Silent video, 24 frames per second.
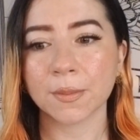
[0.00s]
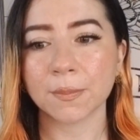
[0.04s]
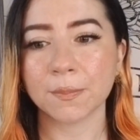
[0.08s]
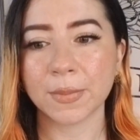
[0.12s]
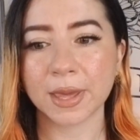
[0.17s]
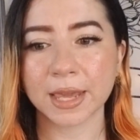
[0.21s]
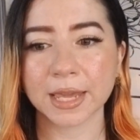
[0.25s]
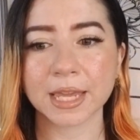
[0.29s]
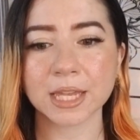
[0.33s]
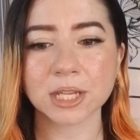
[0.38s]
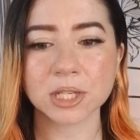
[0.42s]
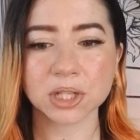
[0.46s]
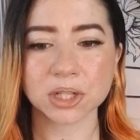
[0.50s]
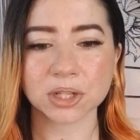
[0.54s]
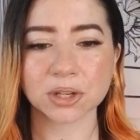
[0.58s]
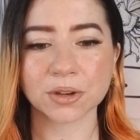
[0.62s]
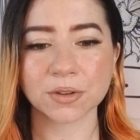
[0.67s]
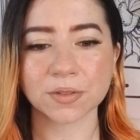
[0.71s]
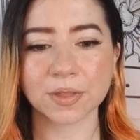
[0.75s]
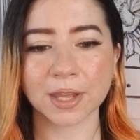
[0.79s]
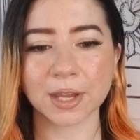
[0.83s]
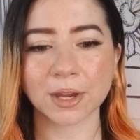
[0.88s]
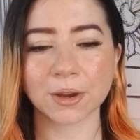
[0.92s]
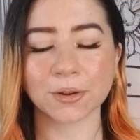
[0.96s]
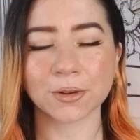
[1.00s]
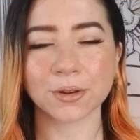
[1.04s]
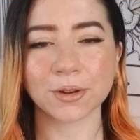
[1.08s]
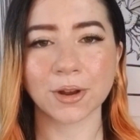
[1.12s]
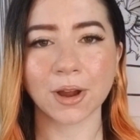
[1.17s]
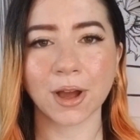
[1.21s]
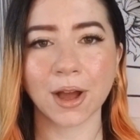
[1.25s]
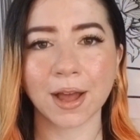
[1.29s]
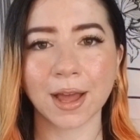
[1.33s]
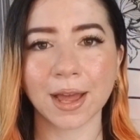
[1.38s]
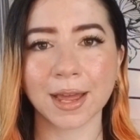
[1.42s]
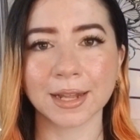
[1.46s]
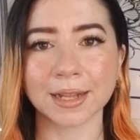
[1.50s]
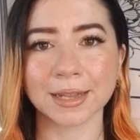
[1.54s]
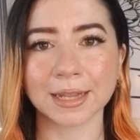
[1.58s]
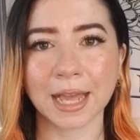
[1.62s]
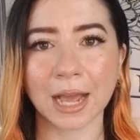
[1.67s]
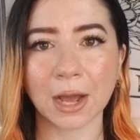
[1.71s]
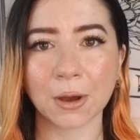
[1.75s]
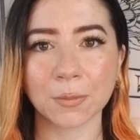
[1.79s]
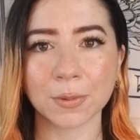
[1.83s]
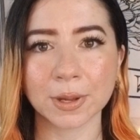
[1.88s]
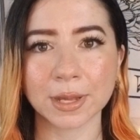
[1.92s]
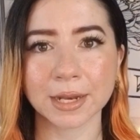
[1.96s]
making sure that you're not
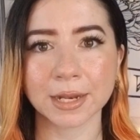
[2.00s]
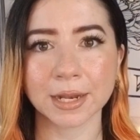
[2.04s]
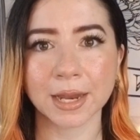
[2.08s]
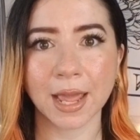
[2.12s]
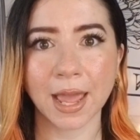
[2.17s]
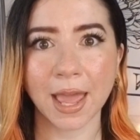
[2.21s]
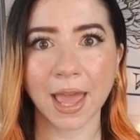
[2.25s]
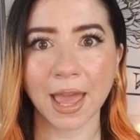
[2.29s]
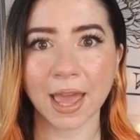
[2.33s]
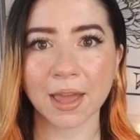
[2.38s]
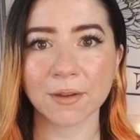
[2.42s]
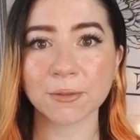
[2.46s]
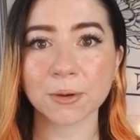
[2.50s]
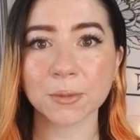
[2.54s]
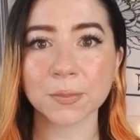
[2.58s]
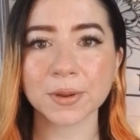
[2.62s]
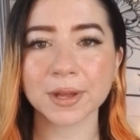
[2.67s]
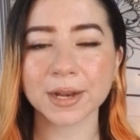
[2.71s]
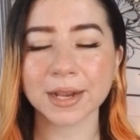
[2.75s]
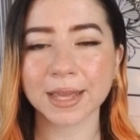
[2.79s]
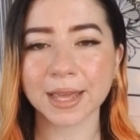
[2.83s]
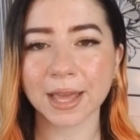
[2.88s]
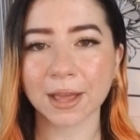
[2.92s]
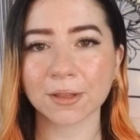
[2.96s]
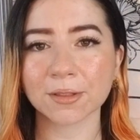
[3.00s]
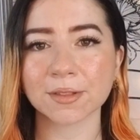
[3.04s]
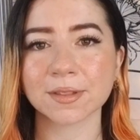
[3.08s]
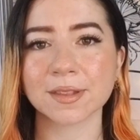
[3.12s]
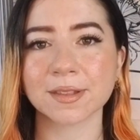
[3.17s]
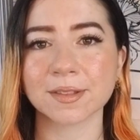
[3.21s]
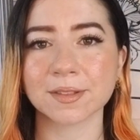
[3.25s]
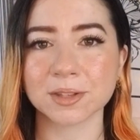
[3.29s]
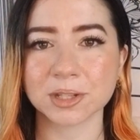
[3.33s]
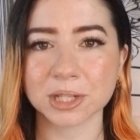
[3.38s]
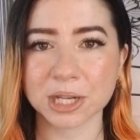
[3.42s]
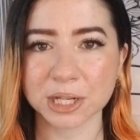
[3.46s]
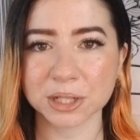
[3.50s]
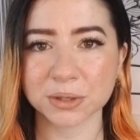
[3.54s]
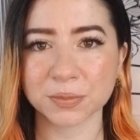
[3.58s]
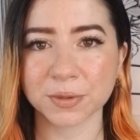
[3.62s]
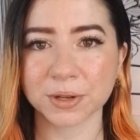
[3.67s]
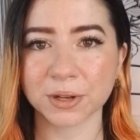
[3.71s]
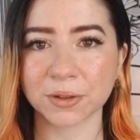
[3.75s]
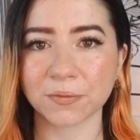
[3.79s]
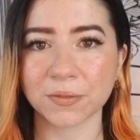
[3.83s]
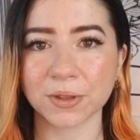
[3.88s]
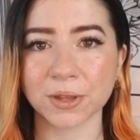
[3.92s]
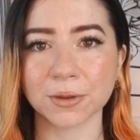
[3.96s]
allowing everybody else's
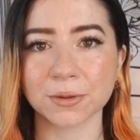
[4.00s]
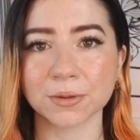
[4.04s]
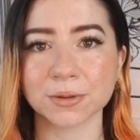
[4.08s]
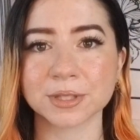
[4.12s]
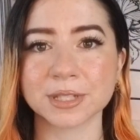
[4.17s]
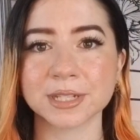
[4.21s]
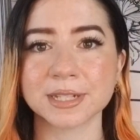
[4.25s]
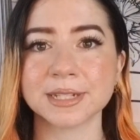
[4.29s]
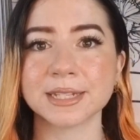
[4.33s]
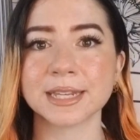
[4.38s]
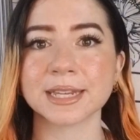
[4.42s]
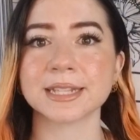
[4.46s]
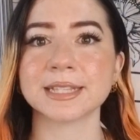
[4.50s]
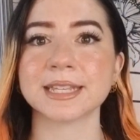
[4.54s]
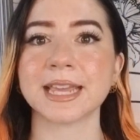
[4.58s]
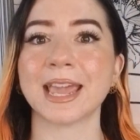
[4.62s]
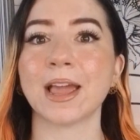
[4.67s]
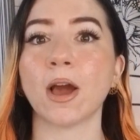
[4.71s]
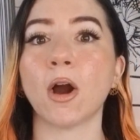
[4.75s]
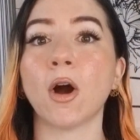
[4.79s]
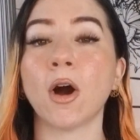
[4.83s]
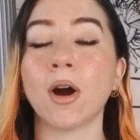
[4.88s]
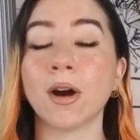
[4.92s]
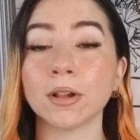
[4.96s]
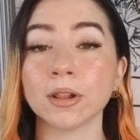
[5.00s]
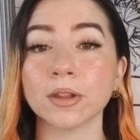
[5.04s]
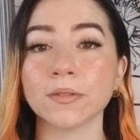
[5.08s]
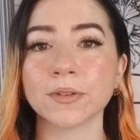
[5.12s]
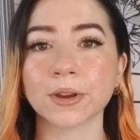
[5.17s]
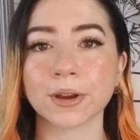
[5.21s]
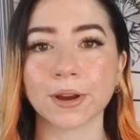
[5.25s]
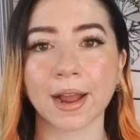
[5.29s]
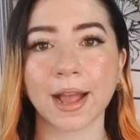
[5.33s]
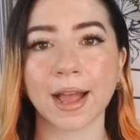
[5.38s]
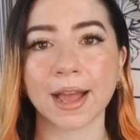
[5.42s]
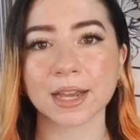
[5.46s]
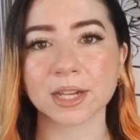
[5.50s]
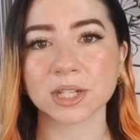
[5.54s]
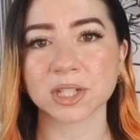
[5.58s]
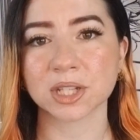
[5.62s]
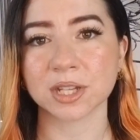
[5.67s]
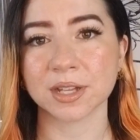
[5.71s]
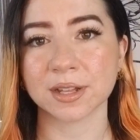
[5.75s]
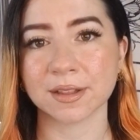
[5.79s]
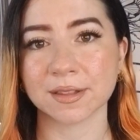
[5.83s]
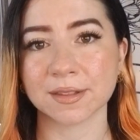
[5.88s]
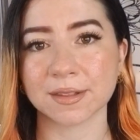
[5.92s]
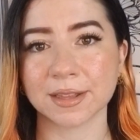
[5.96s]
judgment of you to dictate all of your
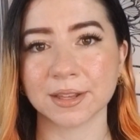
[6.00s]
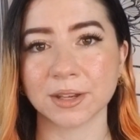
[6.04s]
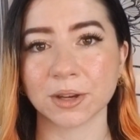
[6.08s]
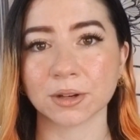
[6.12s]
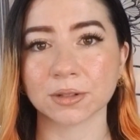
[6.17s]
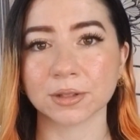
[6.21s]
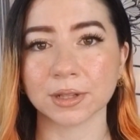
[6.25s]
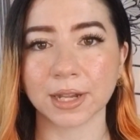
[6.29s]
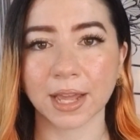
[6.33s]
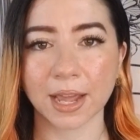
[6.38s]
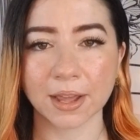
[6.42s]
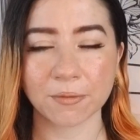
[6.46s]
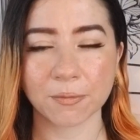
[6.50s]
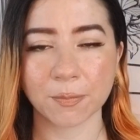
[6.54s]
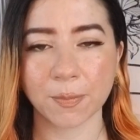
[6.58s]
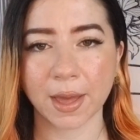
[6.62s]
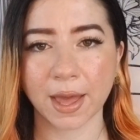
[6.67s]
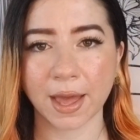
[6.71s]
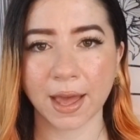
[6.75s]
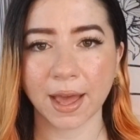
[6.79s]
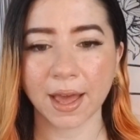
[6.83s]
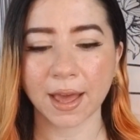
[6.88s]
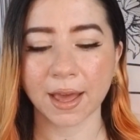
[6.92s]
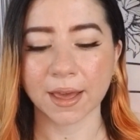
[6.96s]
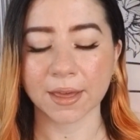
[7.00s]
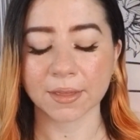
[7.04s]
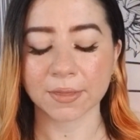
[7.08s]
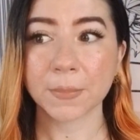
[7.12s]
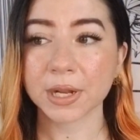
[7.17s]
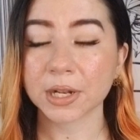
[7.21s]
actions and your life path.